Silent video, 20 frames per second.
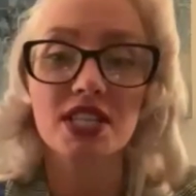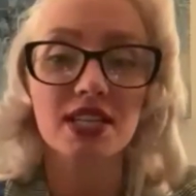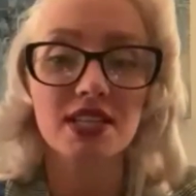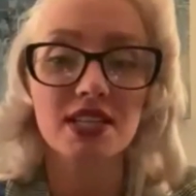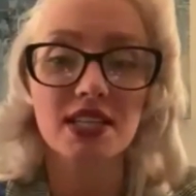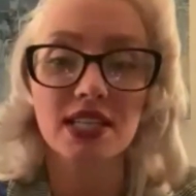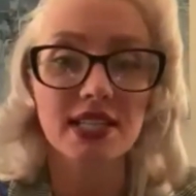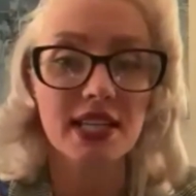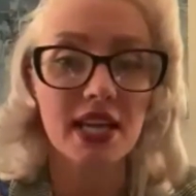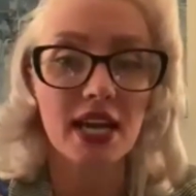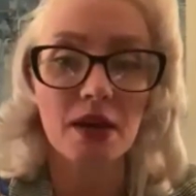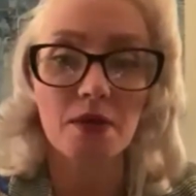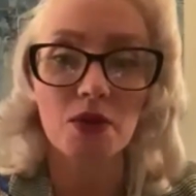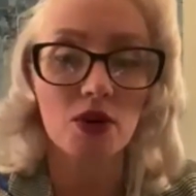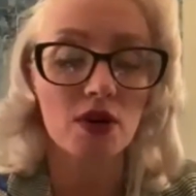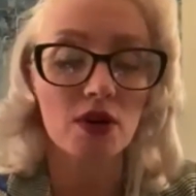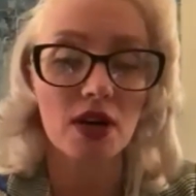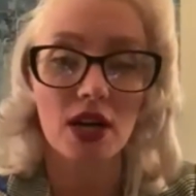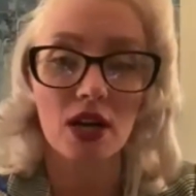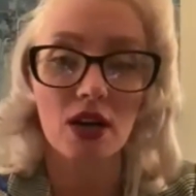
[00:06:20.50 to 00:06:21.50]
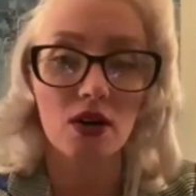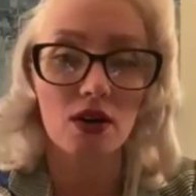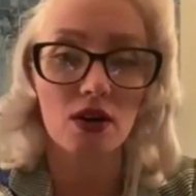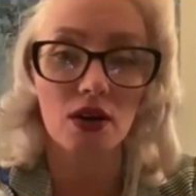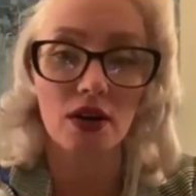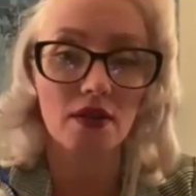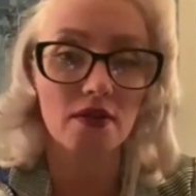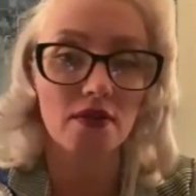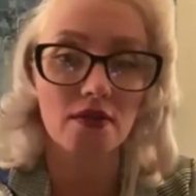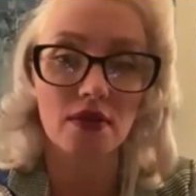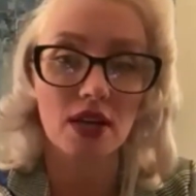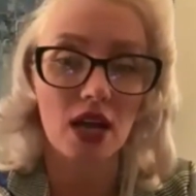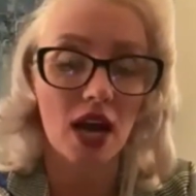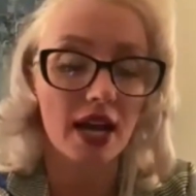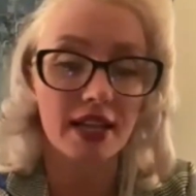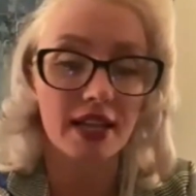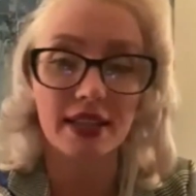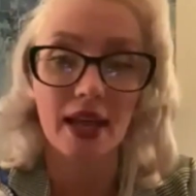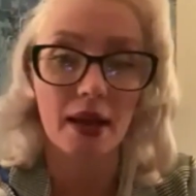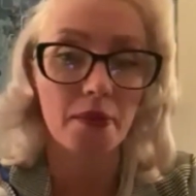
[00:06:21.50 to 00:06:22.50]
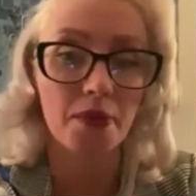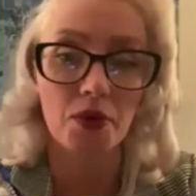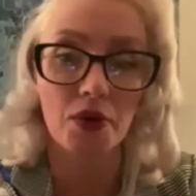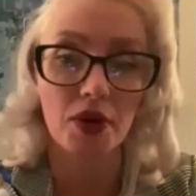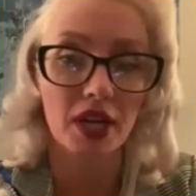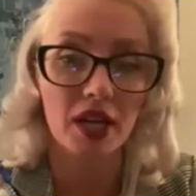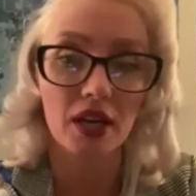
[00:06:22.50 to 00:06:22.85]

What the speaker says: in TTM or not at that point?